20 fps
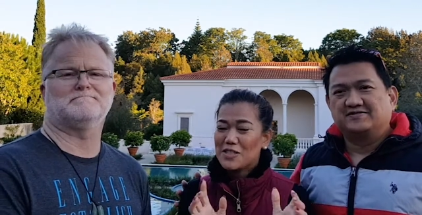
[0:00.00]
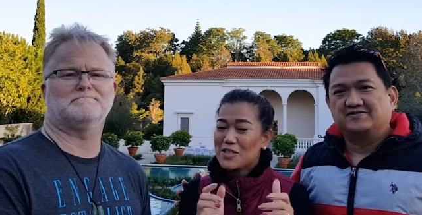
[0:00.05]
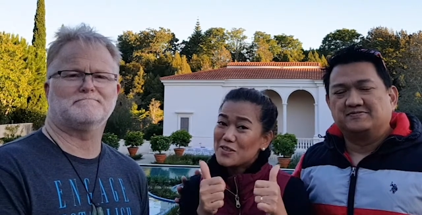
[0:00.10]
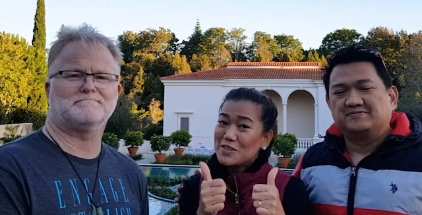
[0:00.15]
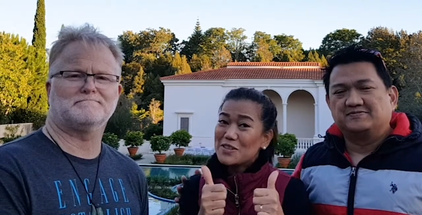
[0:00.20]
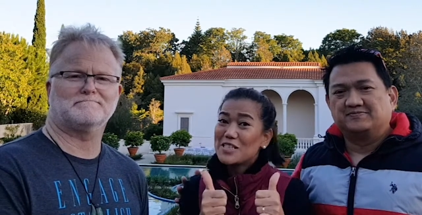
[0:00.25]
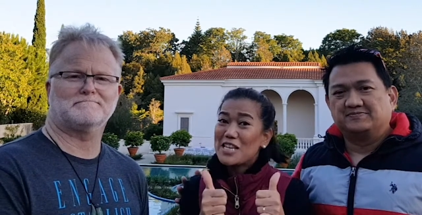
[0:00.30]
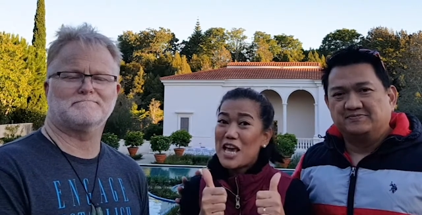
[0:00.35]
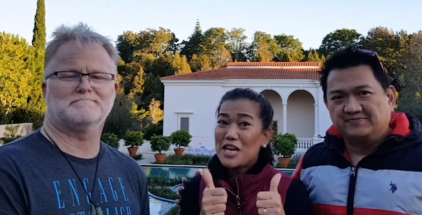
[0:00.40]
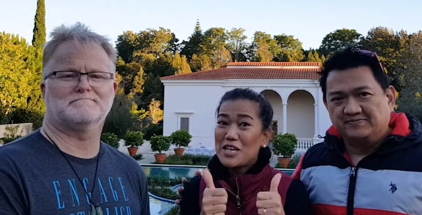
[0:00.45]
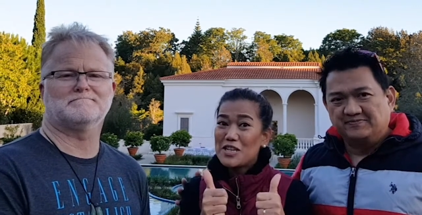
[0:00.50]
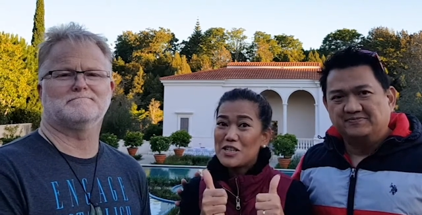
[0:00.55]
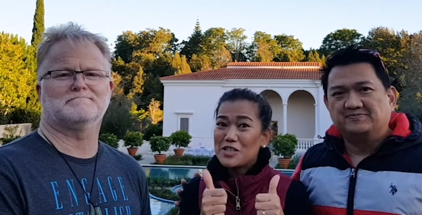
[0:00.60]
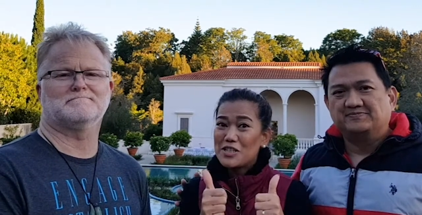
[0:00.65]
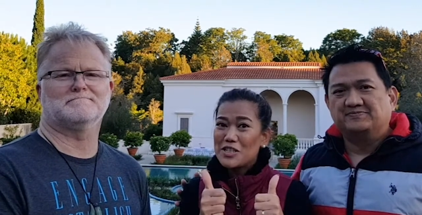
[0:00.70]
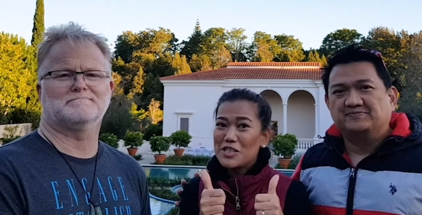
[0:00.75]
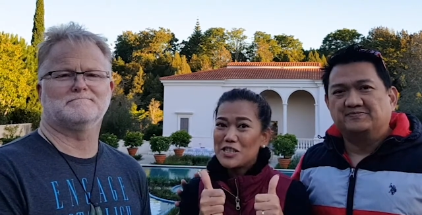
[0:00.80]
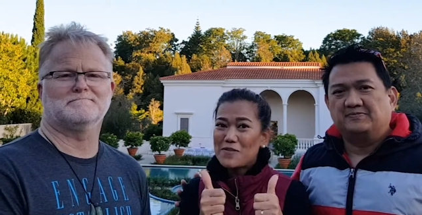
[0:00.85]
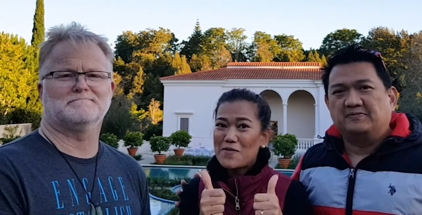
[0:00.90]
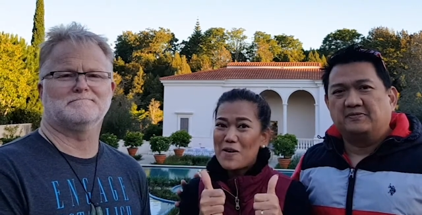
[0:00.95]
Speaker 1: So thank you,
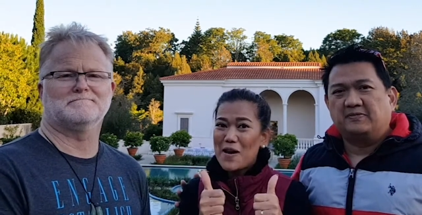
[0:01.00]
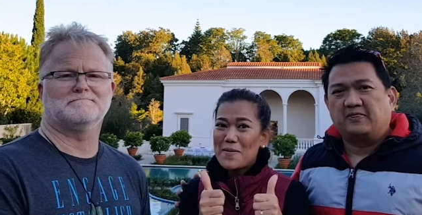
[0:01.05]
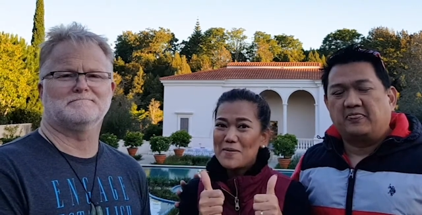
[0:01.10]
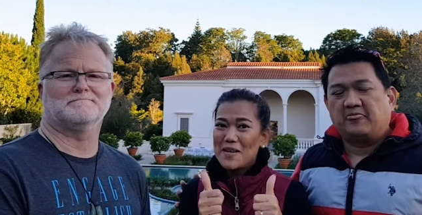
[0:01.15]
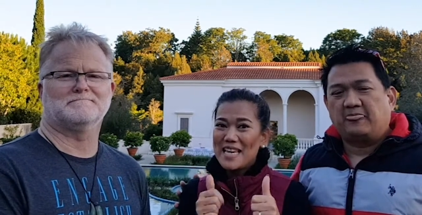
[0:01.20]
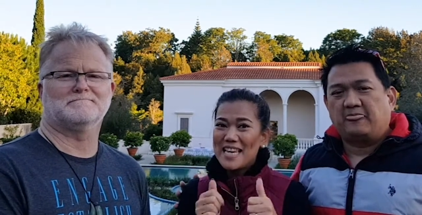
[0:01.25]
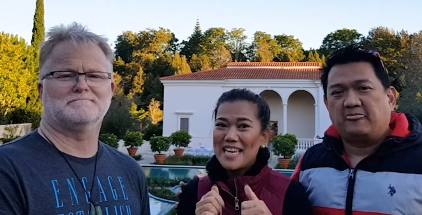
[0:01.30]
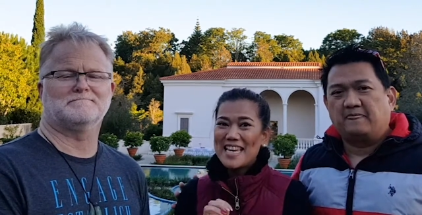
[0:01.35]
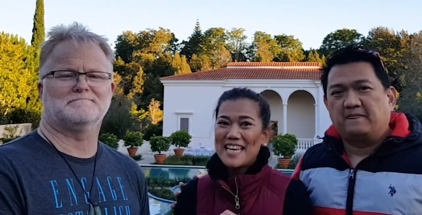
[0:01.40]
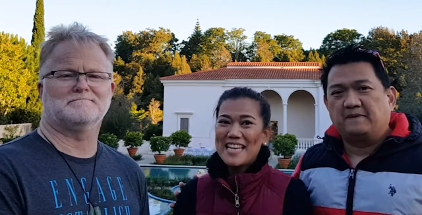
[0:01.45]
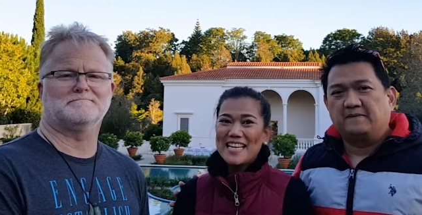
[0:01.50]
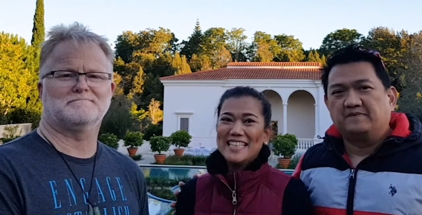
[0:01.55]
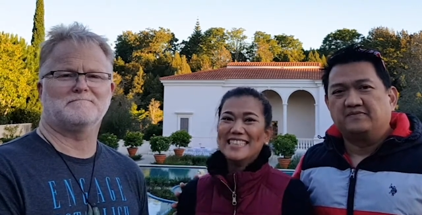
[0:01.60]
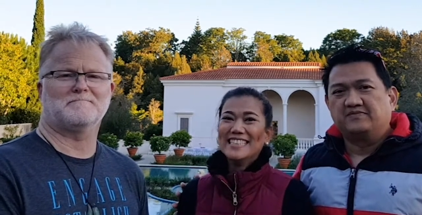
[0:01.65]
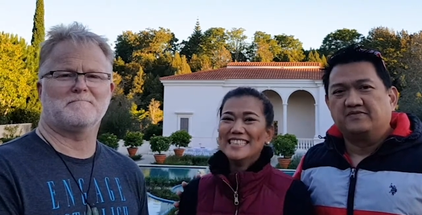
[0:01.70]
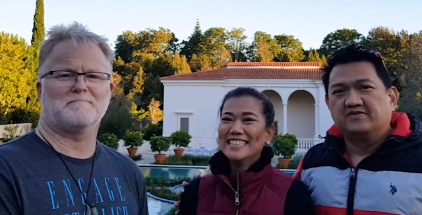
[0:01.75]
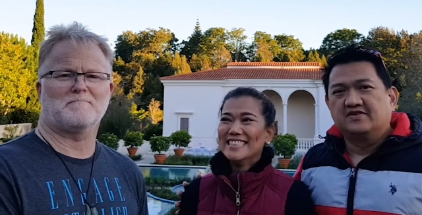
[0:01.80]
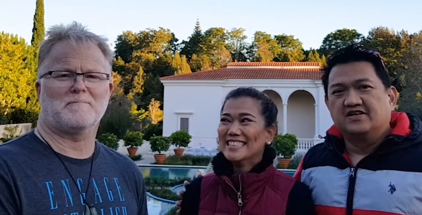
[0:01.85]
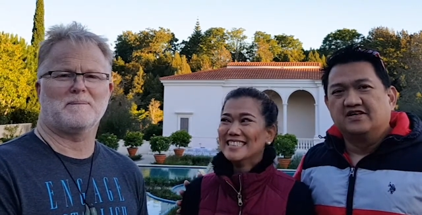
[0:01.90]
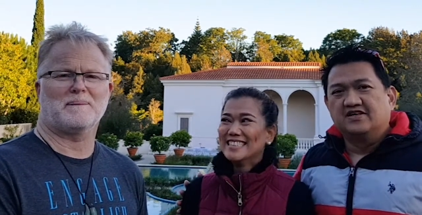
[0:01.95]
church family.
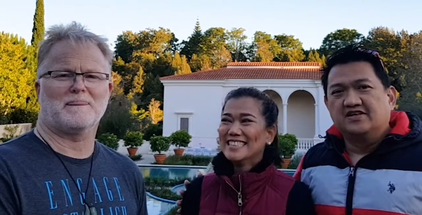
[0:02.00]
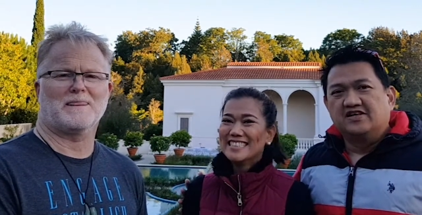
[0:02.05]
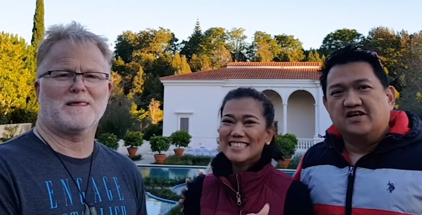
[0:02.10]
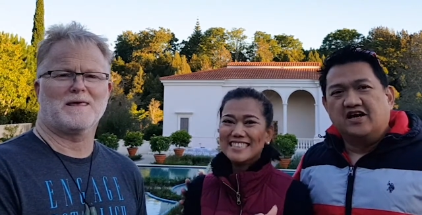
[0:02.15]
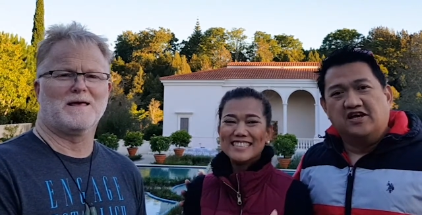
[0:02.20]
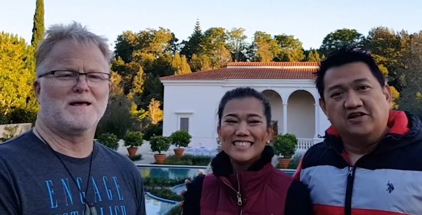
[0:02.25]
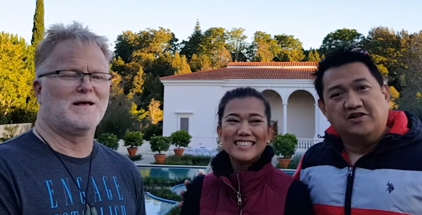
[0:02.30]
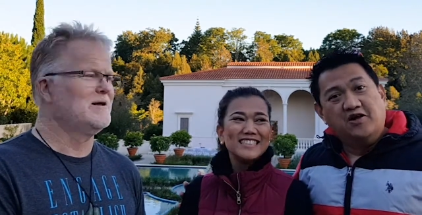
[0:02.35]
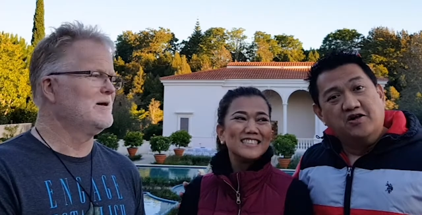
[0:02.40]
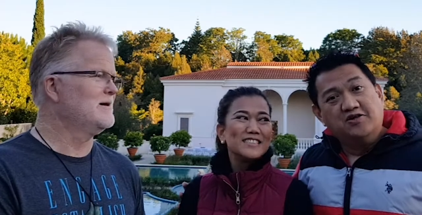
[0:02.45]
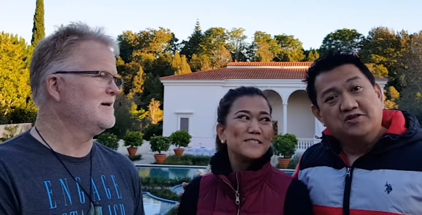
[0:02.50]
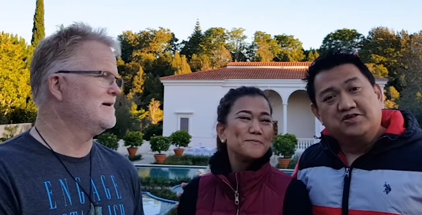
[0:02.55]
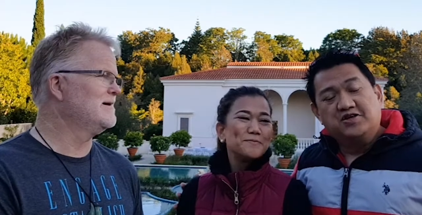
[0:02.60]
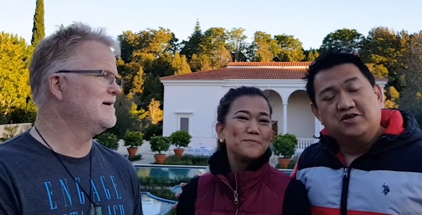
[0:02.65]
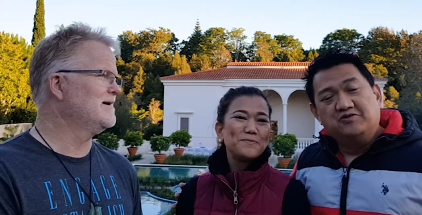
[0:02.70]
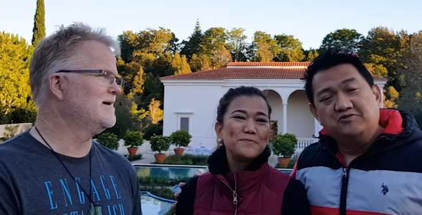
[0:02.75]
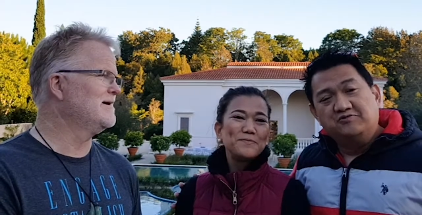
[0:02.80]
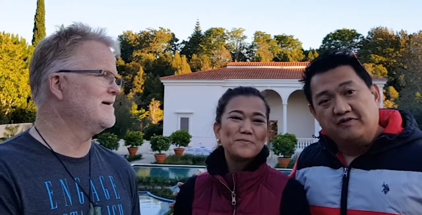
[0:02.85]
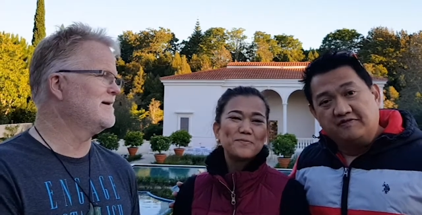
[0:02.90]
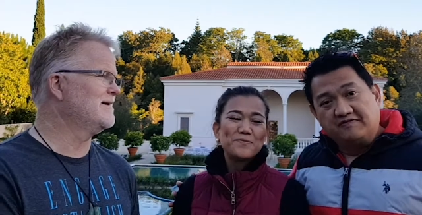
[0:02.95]
And
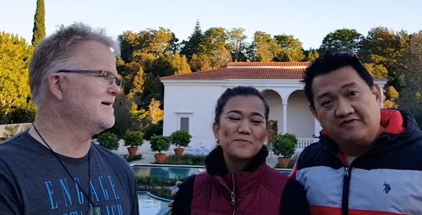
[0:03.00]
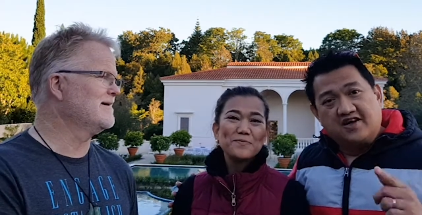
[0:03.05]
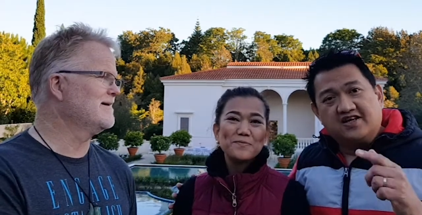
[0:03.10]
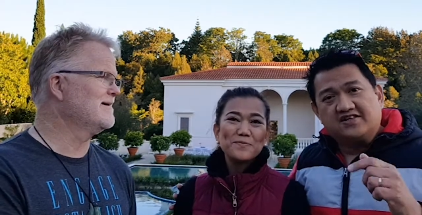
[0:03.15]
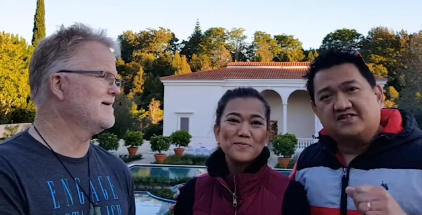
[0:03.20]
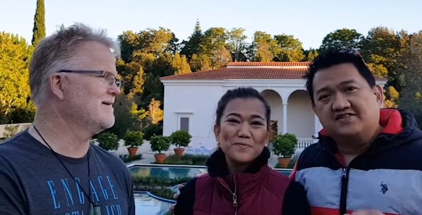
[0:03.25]
also we've got